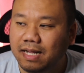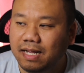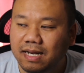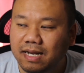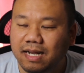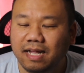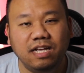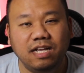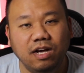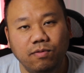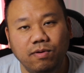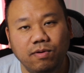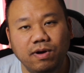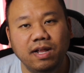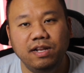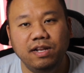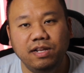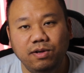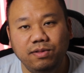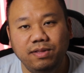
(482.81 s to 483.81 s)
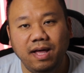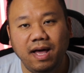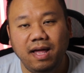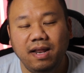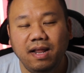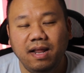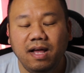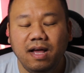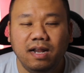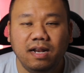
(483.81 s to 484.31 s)
Let's go ahead and do that.
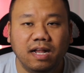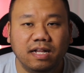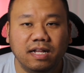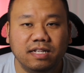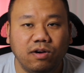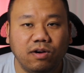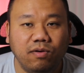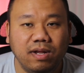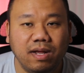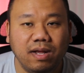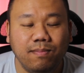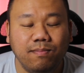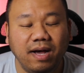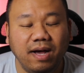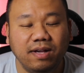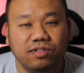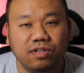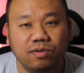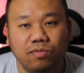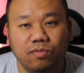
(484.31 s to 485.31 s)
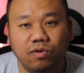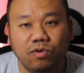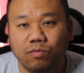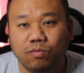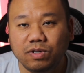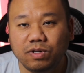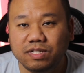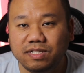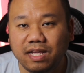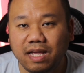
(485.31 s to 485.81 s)
Let's go ahead and buy some more.
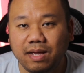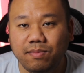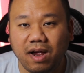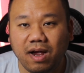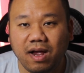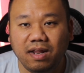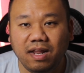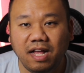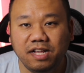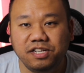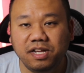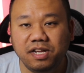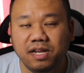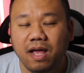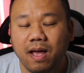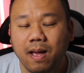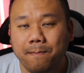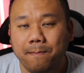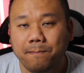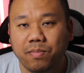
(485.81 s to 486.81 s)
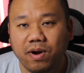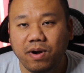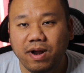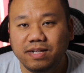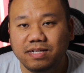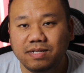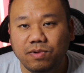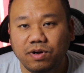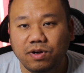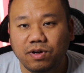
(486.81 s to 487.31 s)
We're seeing Brian Legend burning
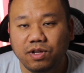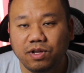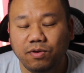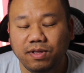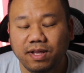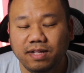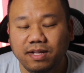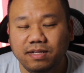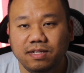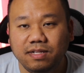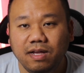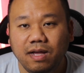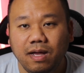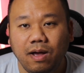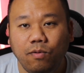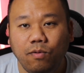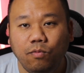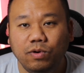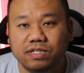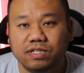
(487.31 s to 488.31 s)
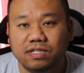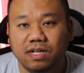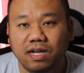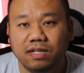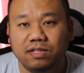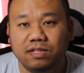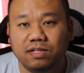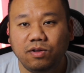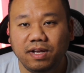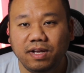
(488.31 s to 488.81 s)
some more tokens with
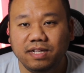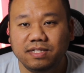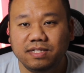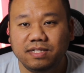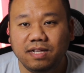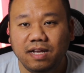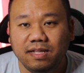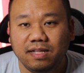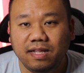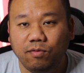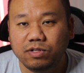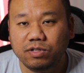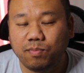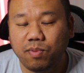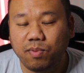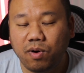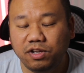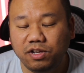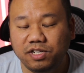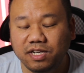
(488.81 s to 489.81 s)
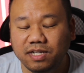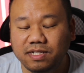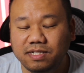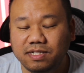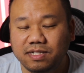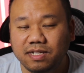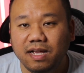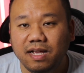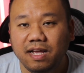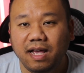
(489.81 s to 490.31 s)
the tokens that was
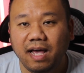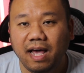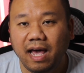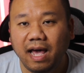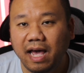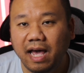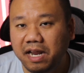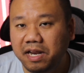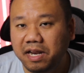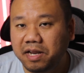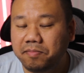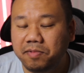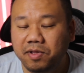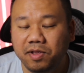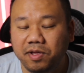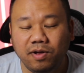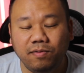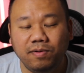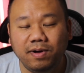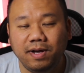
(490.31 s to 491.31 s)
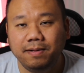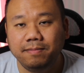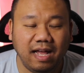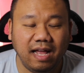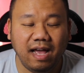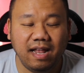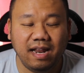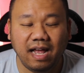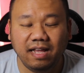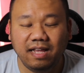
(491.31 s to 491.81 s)
purchased. And you know what?
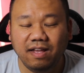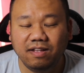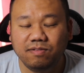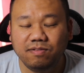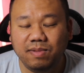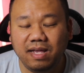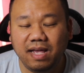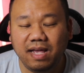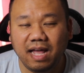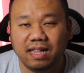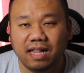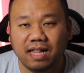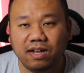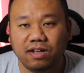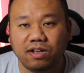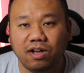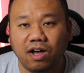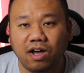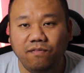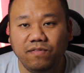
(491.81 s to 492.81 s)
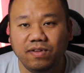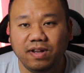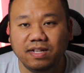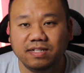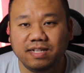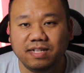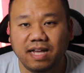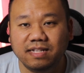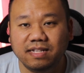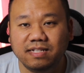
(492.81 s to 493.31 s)
And that gives me a lot of
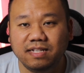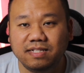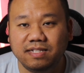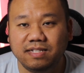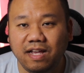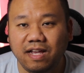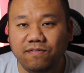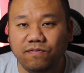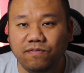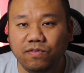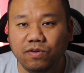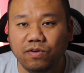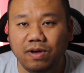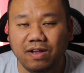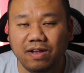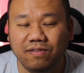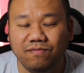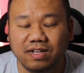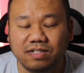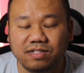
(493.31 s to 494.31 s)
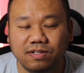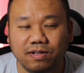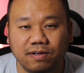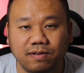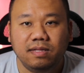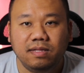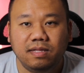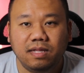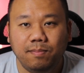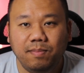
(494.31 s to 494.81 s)
confidence as a Safuu
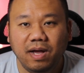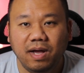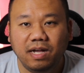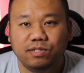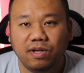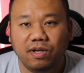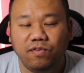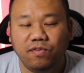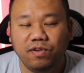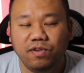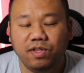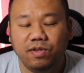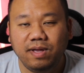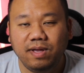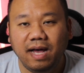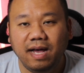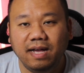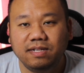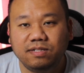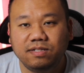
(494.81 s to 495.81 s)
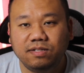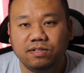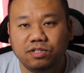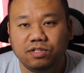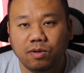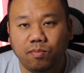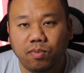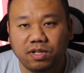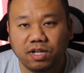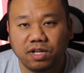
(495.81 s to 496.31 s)
investor. The best way for you guys to
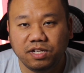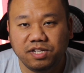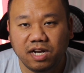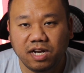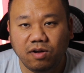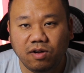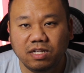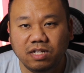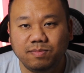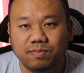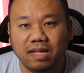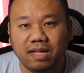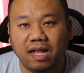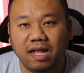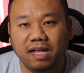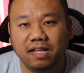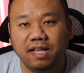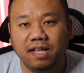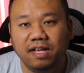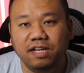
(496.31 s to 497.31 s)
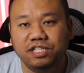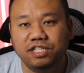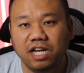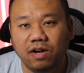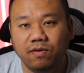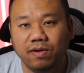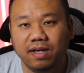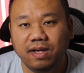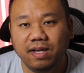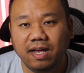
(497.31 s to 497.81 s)
support the channel is by liking,
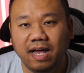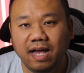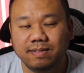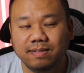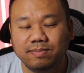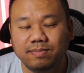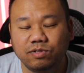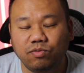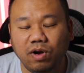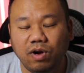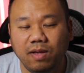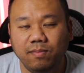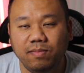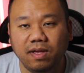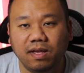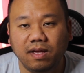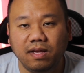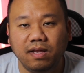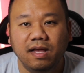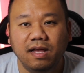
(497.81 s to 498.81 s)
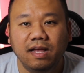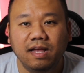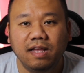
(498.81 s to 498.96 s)
sharing, and subscribing.